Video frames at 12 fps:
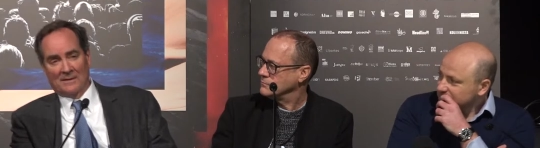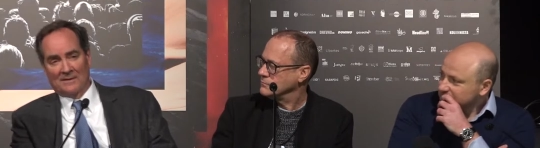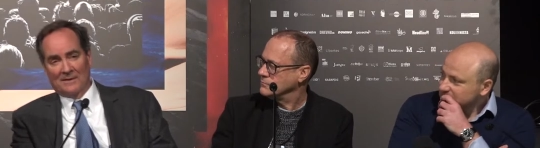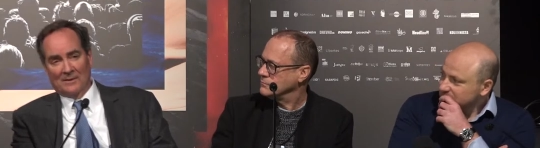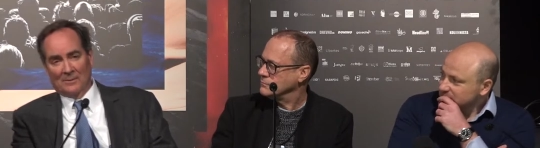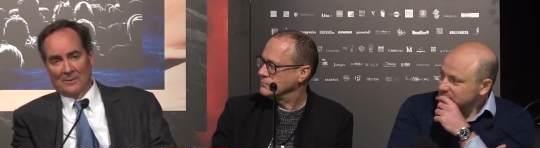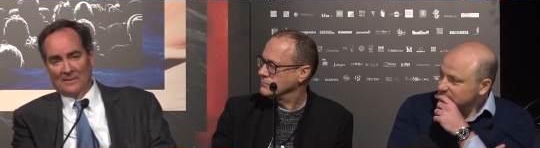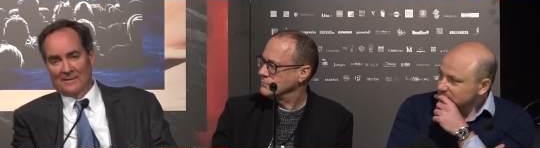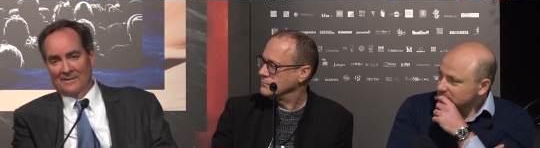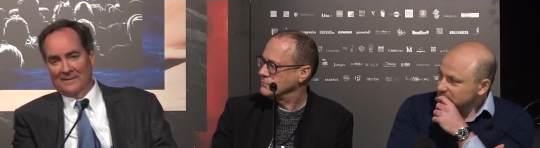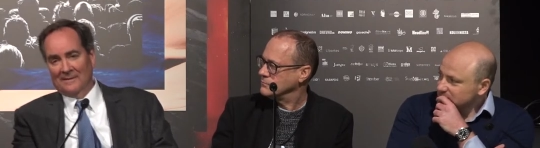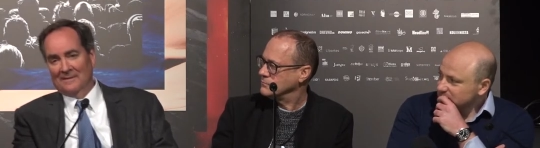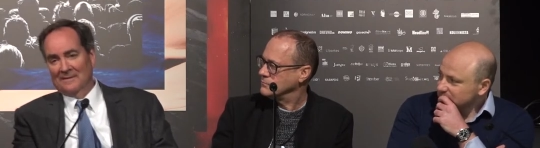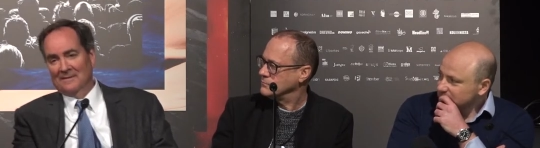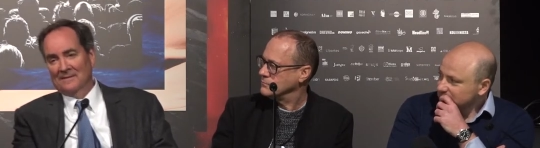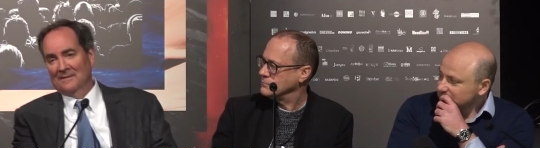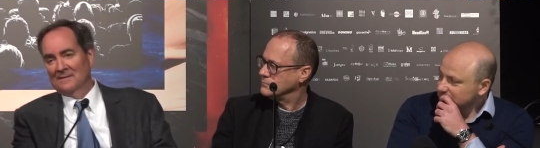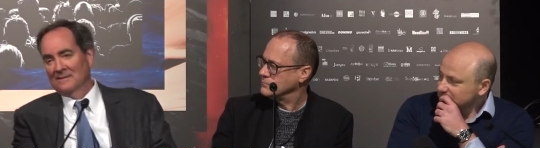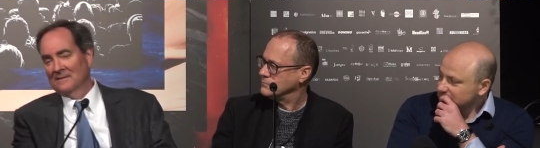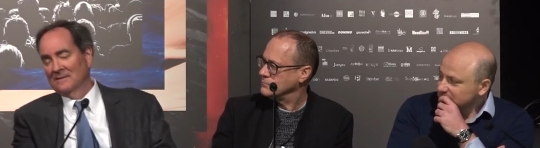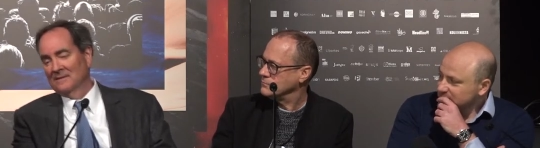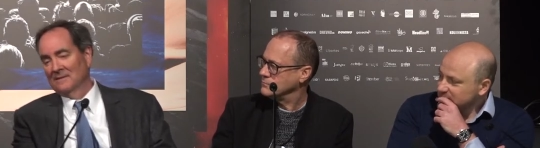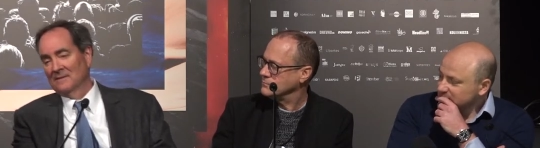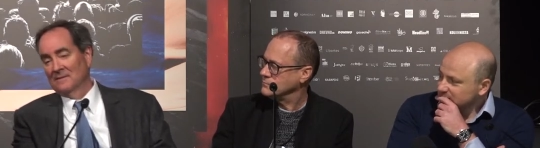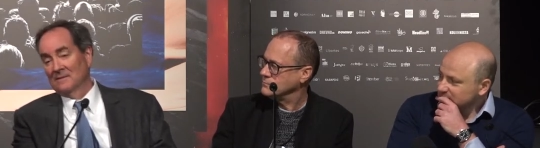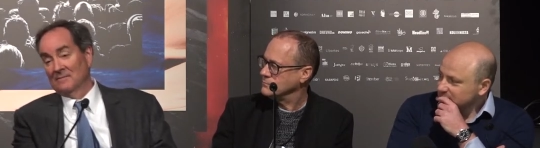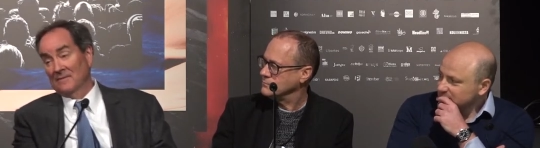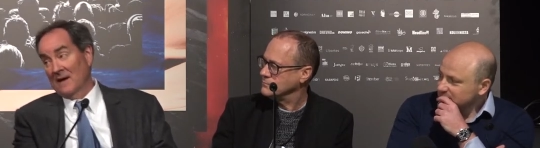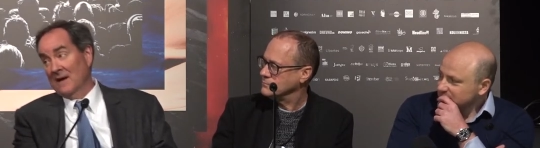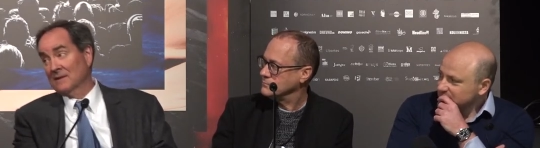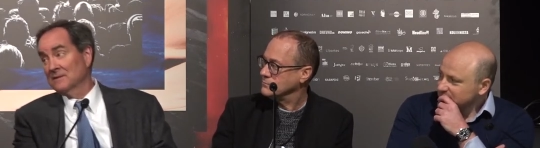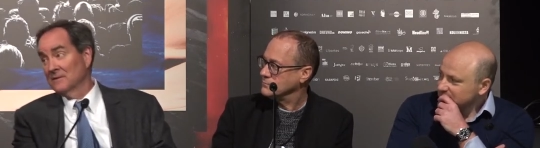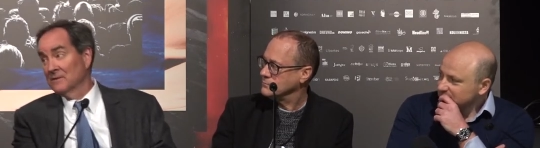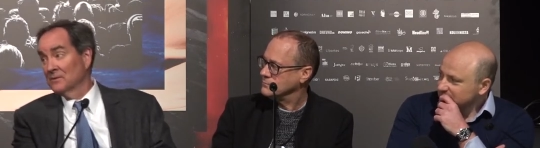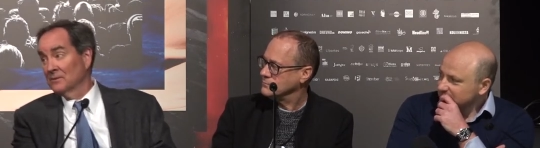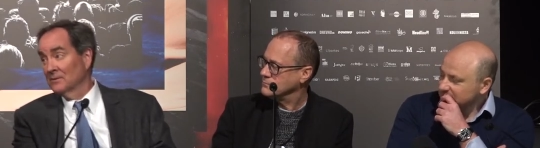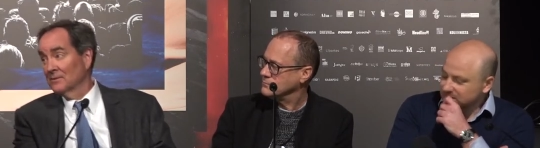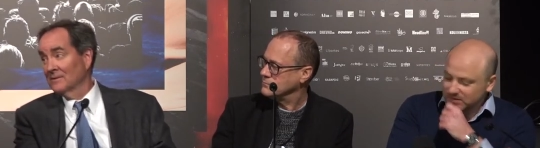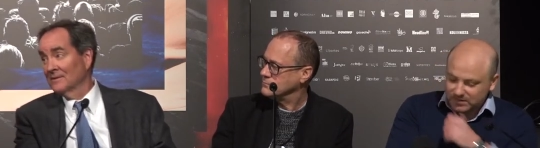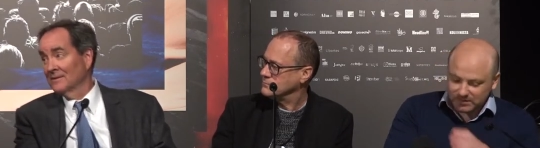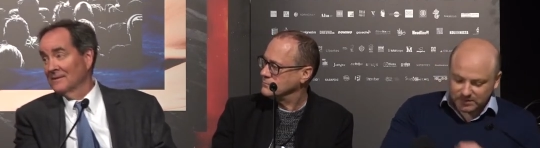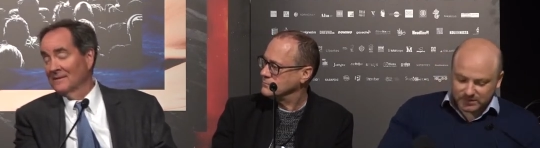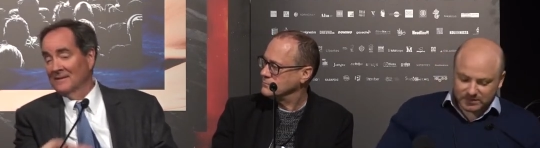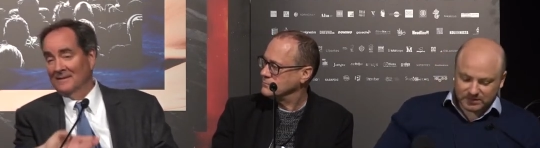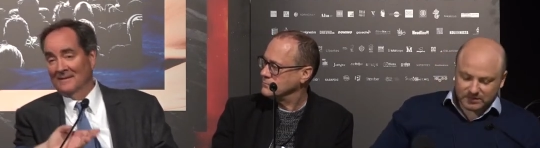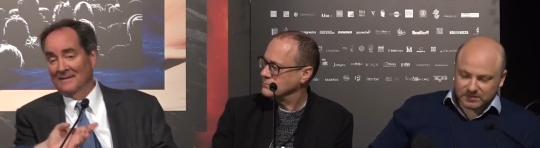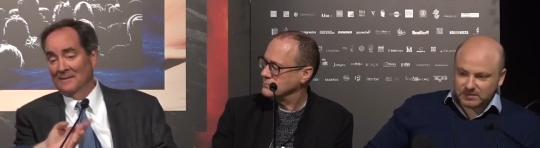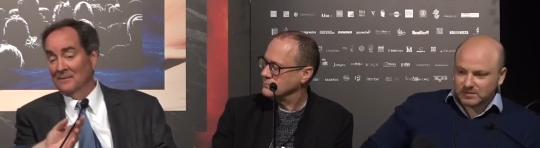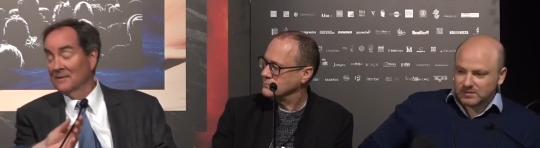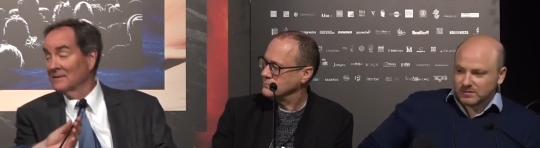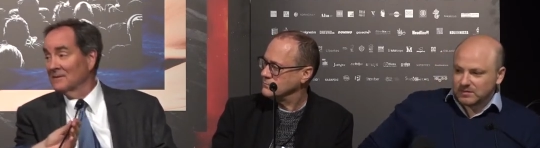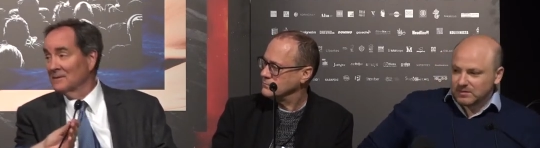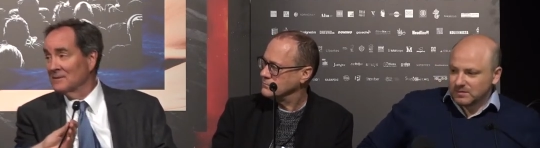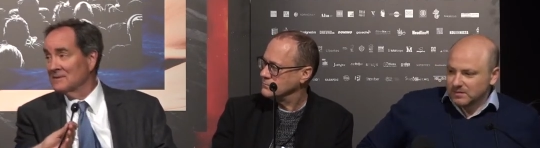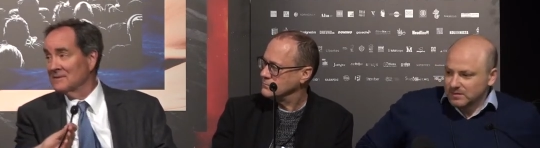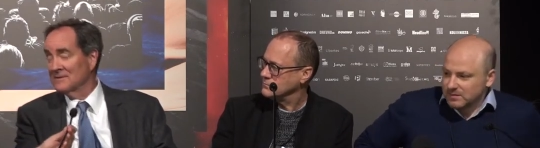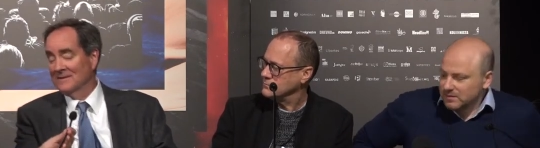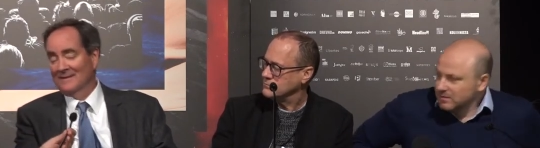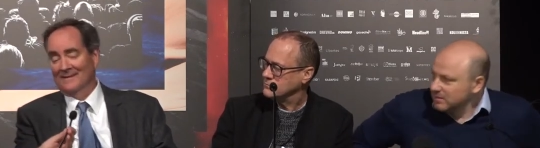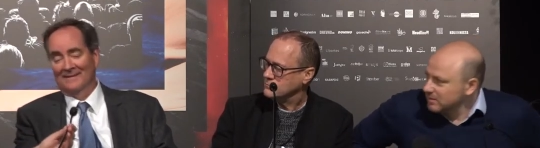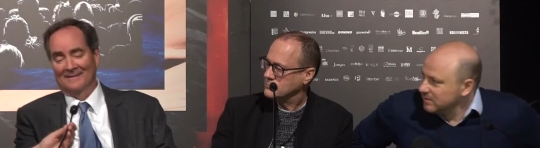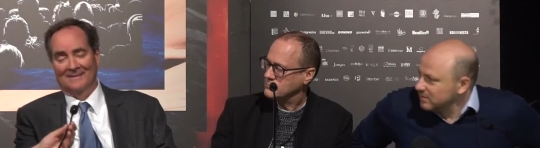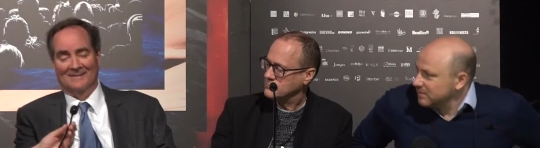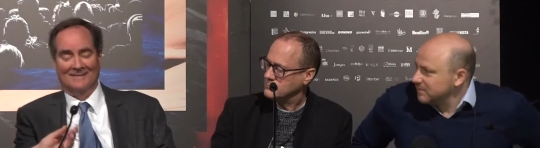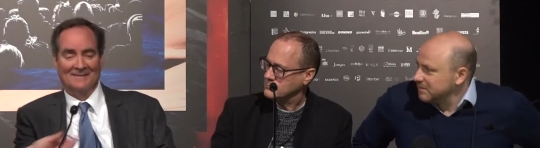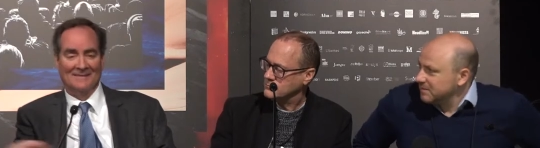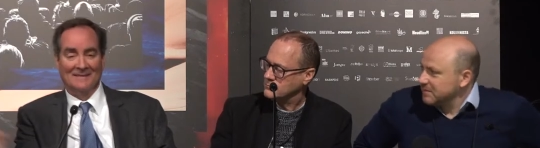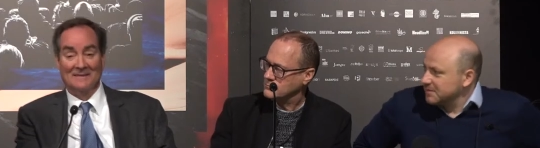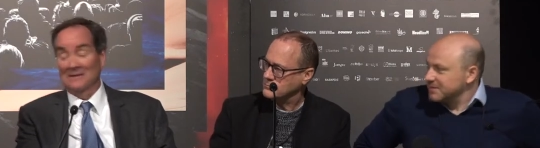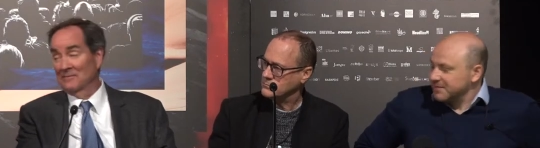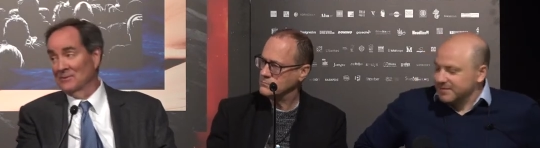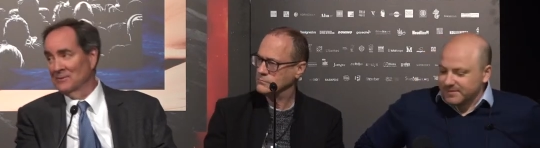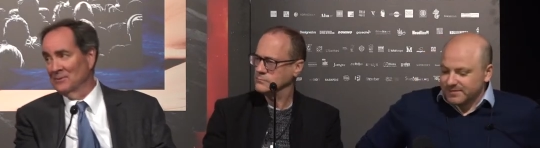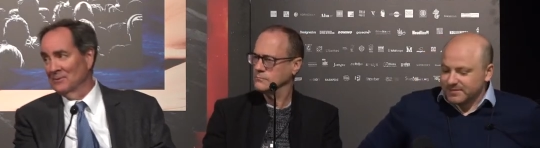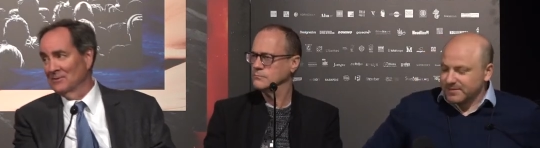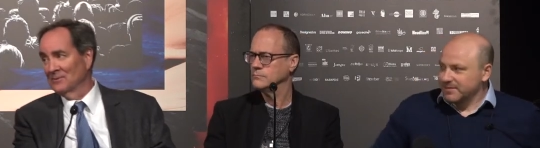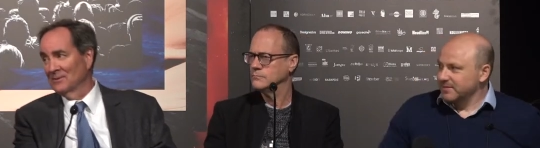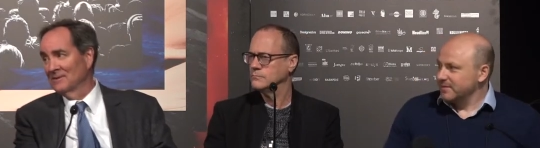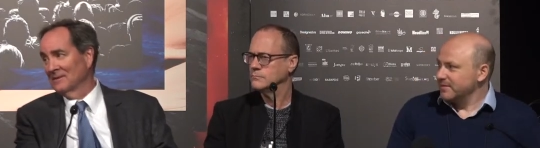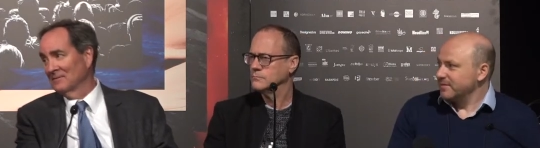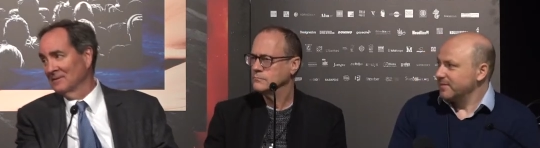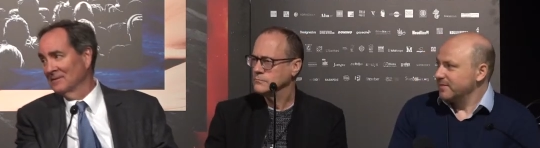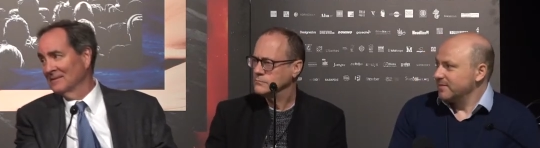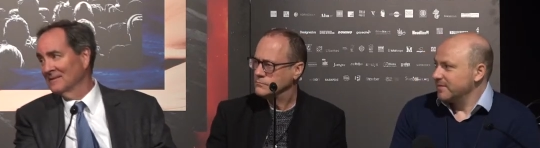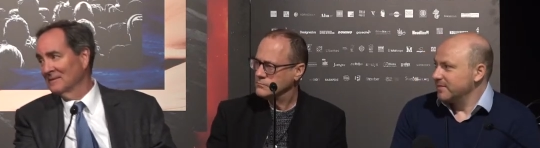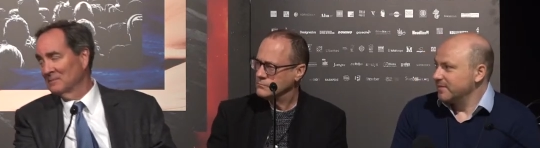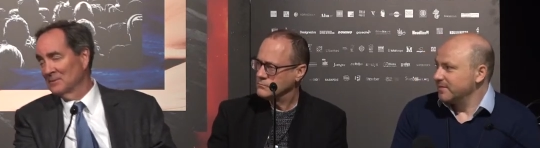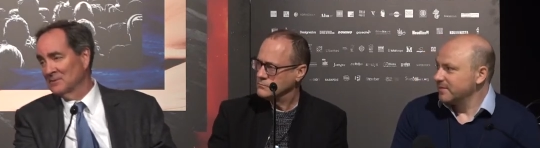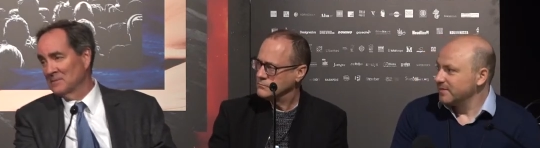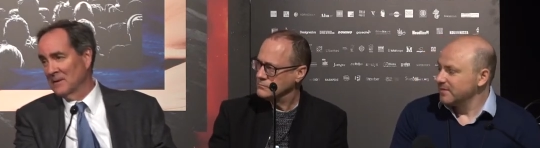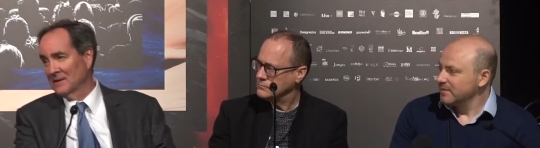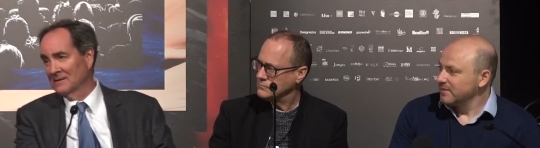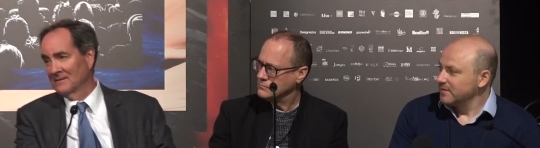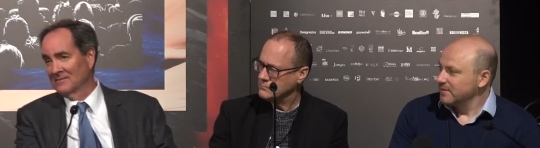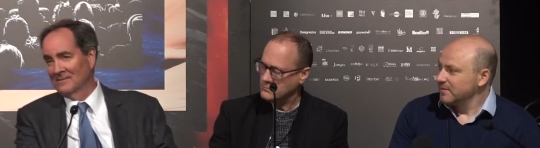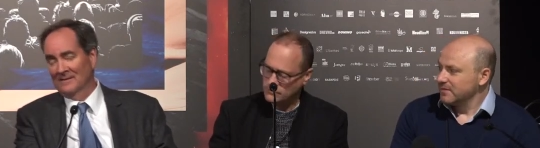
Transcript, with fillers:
Speaker 1: to deal with the the facts and the truth, and uh, I don't think there is uh, a different truth for a different perspective.